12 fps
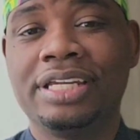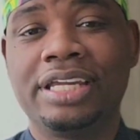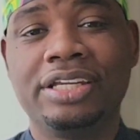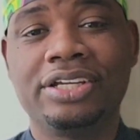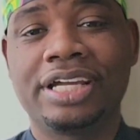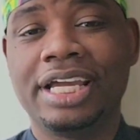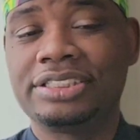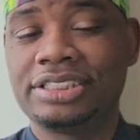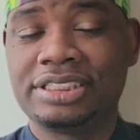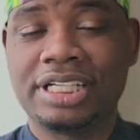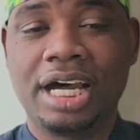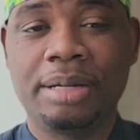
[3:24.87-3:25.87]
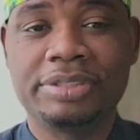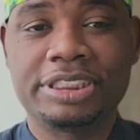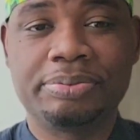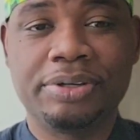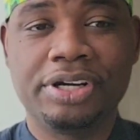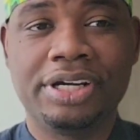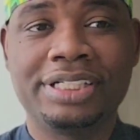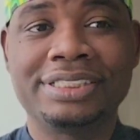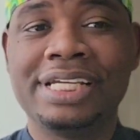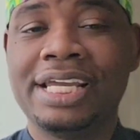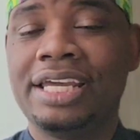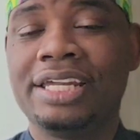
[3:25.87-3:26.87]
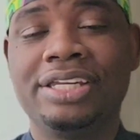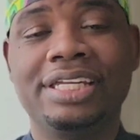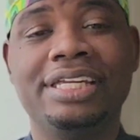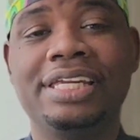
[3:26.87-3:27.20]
They look at your job experience and